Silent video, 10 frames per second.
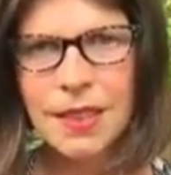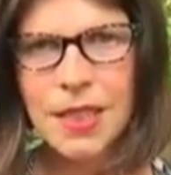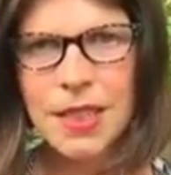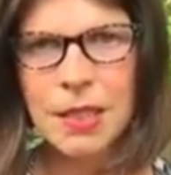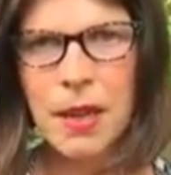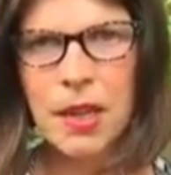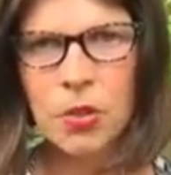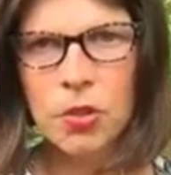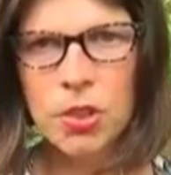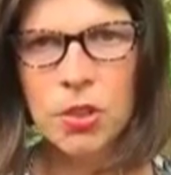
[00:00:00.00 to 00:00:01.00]
This is about
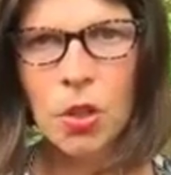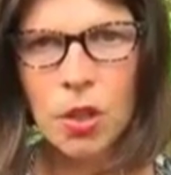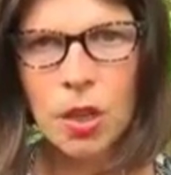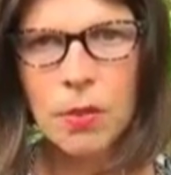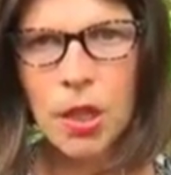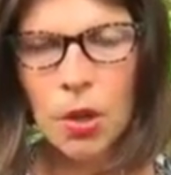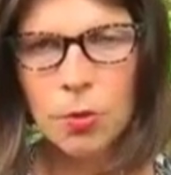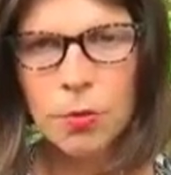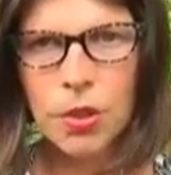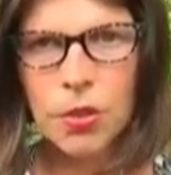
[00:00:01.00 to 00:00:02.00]
your soul coming
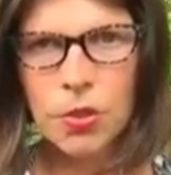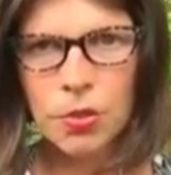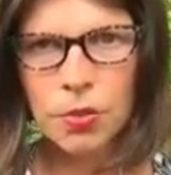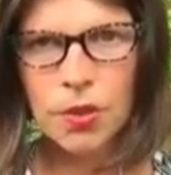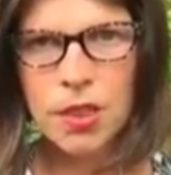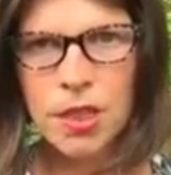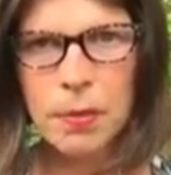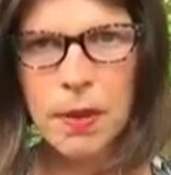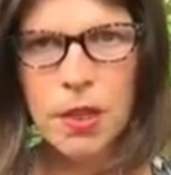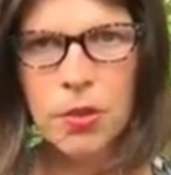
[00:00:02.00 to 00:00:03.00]
home to you. This is
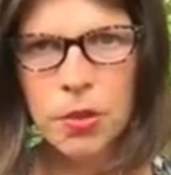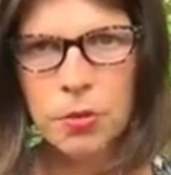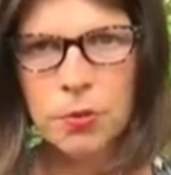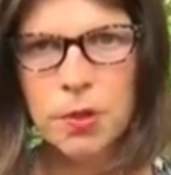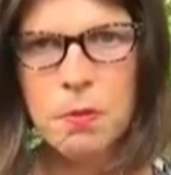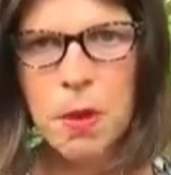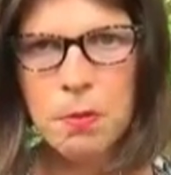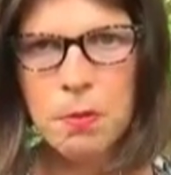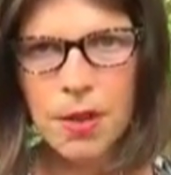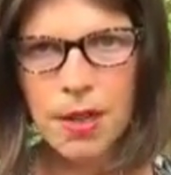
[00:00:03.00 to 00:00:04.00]
about you
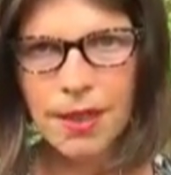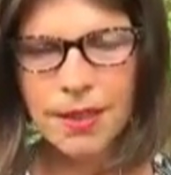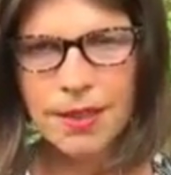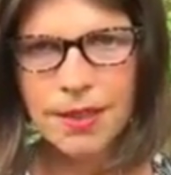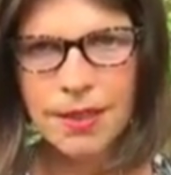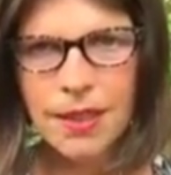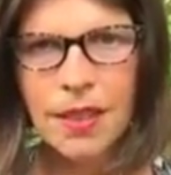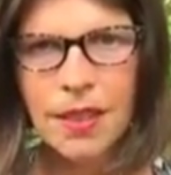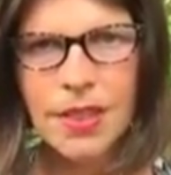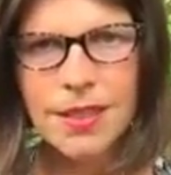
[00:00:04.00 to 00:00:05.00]
remembering
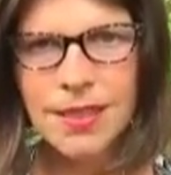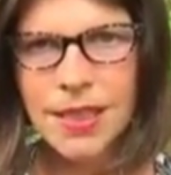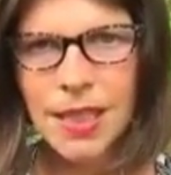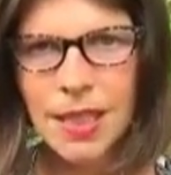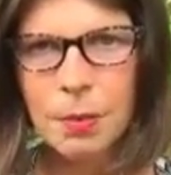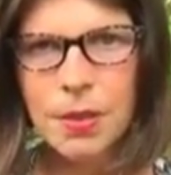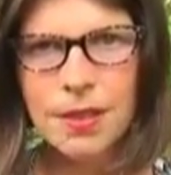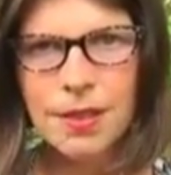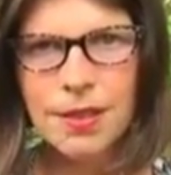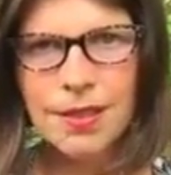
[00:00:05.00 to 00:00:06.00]
the deep
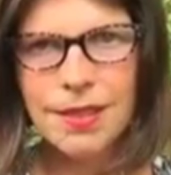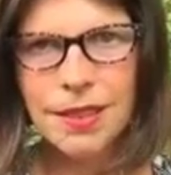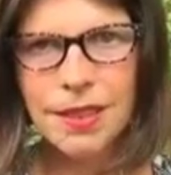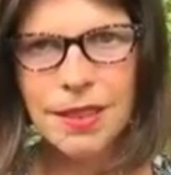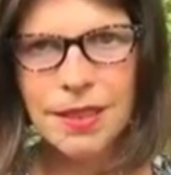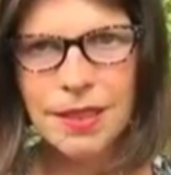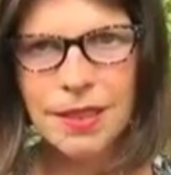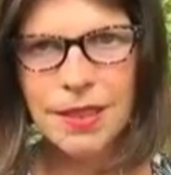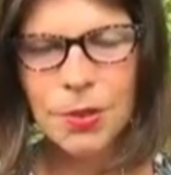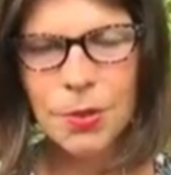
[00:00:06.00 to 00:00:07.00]

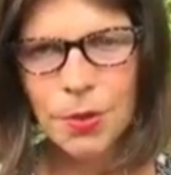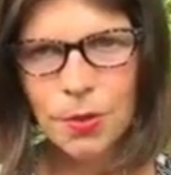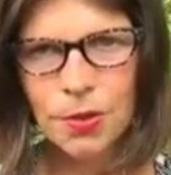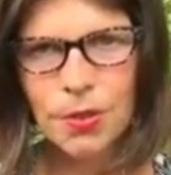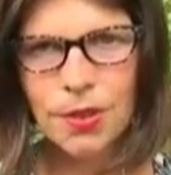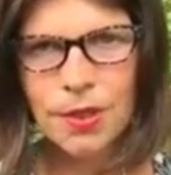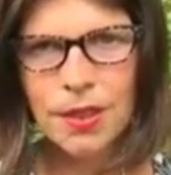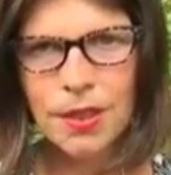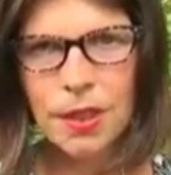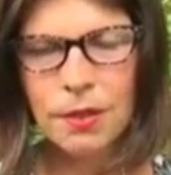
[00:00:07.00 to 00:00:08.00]
truth
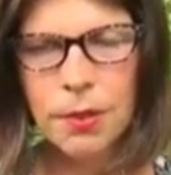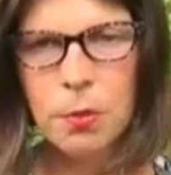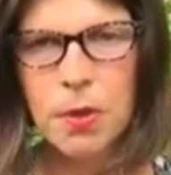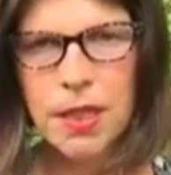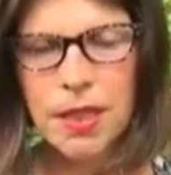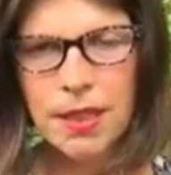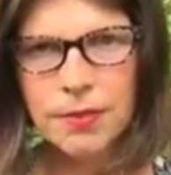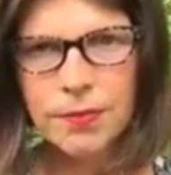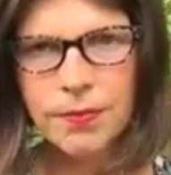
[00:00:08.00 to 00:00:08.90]
of your being.